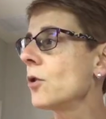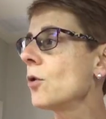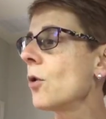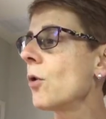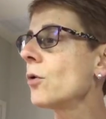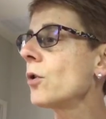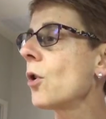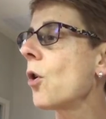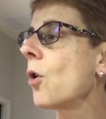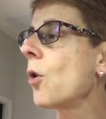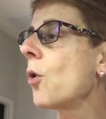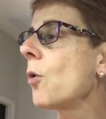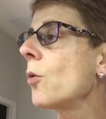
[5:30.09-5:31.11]

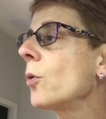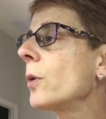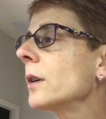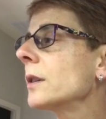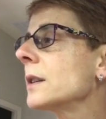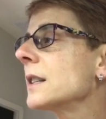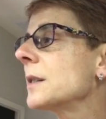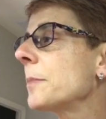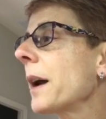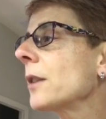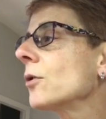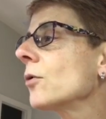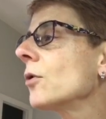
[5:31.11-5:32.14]
No, quilt
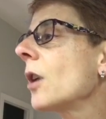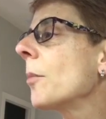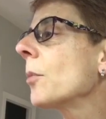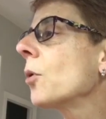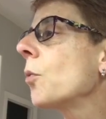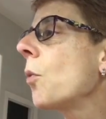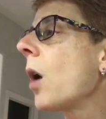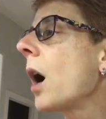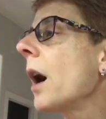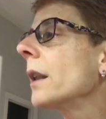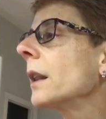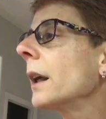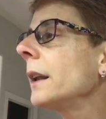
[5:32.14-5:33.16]
inspector number
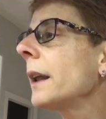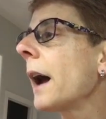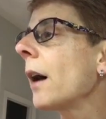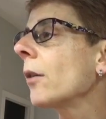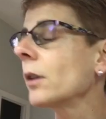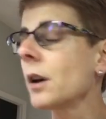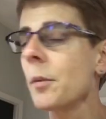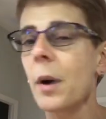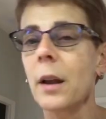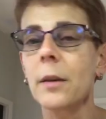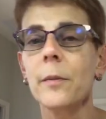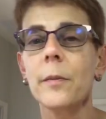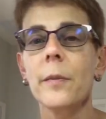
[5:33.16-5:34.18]
1, lay down, come
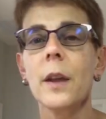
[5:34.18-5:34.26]
on.